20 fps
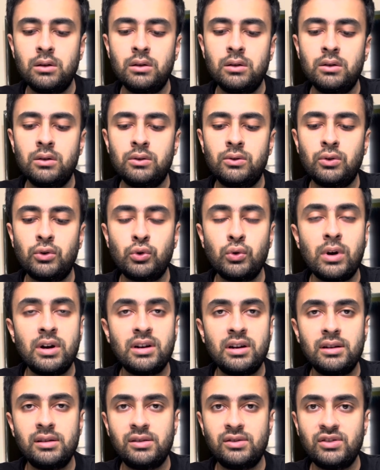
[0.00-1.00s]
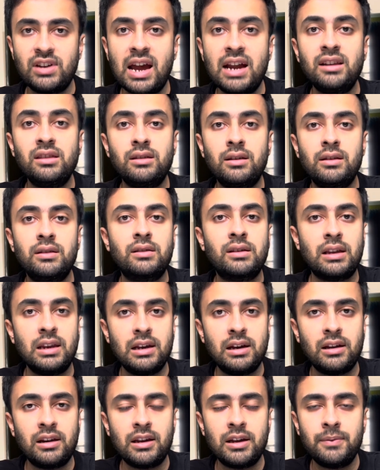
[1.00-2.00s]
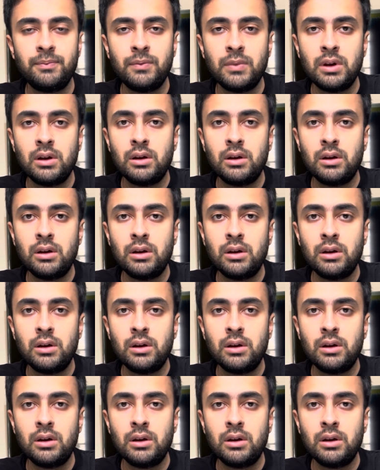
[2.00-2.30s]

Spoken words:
So to understand this clearly,